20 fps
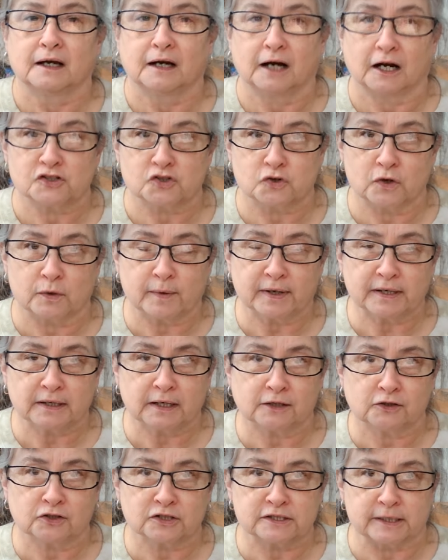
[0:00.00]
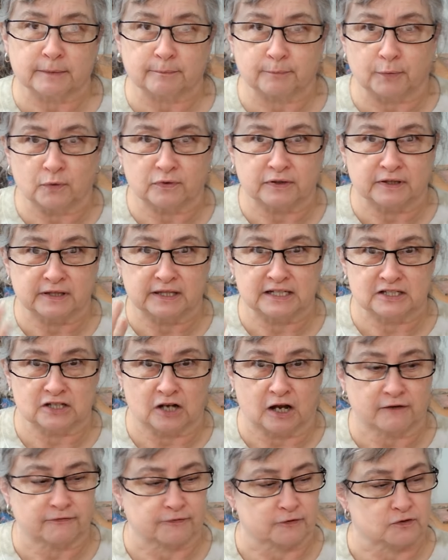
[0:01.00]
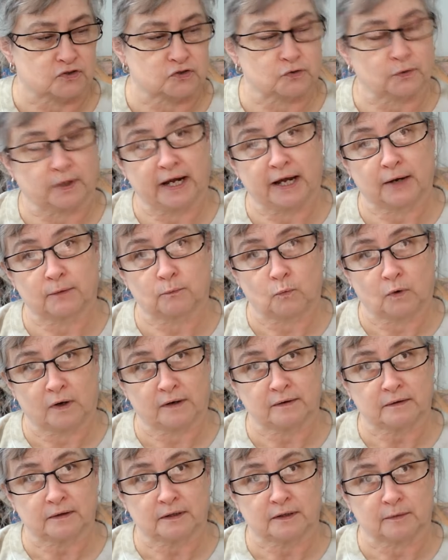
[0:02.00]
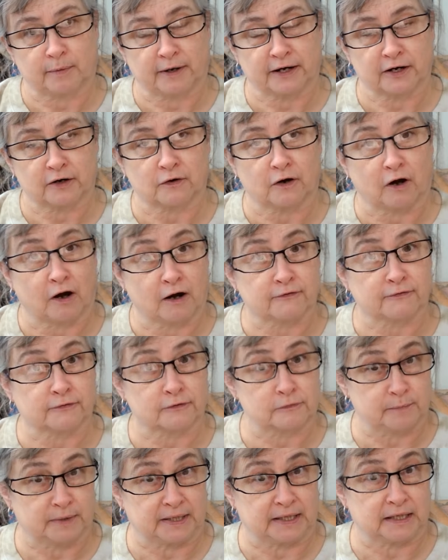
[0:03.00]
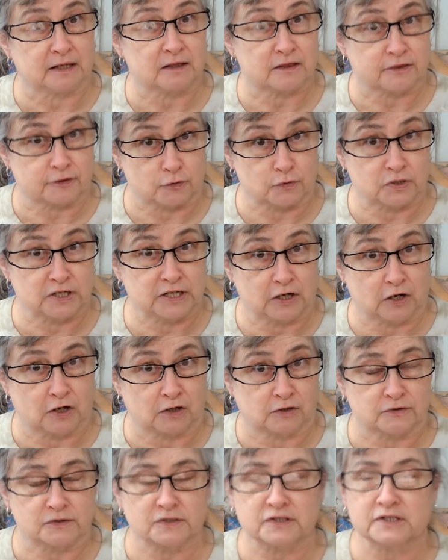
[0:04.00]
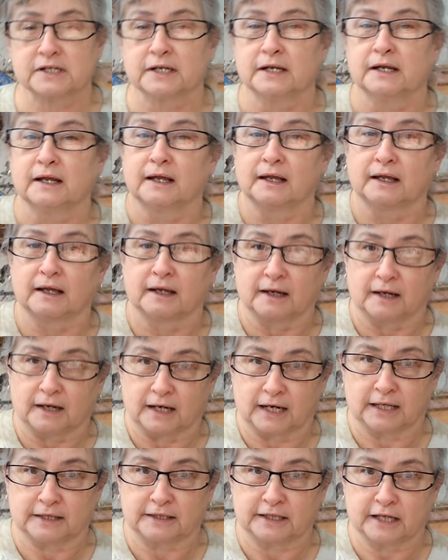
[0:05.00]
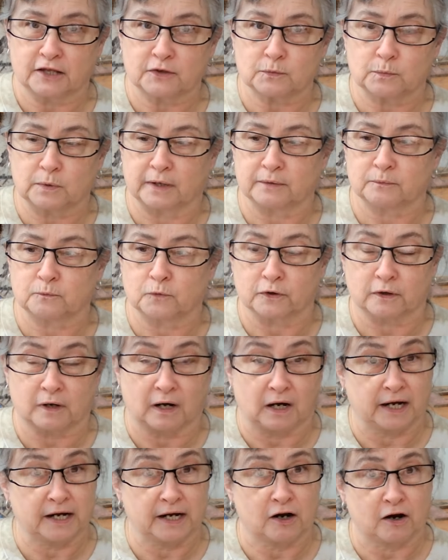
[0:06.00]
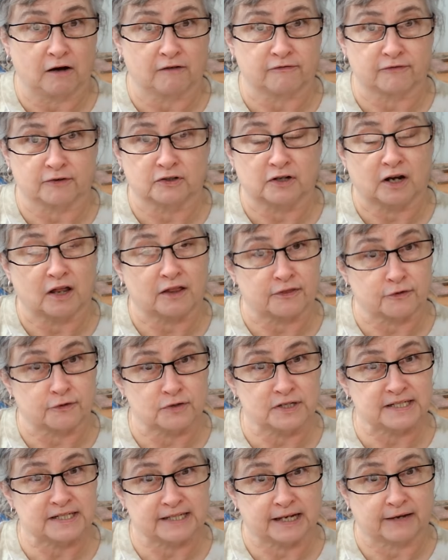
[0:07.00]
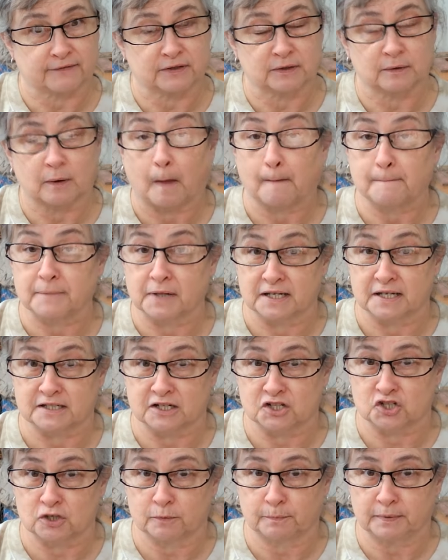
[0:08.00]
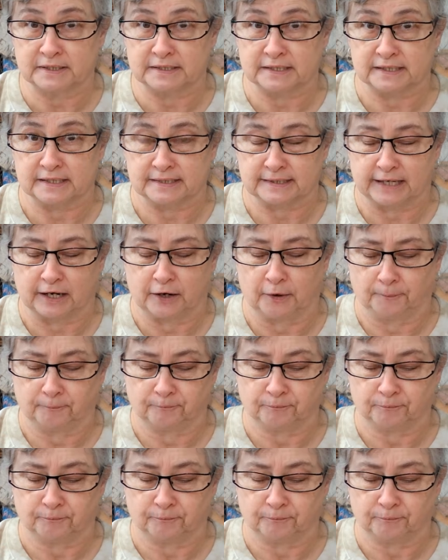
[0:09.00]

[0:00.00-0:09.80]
So I went and I looked at both of these offers. So I had one, the buyer offered me thirty dollars, and the other one where I offered thirty-seven dollars plus a shipping discount.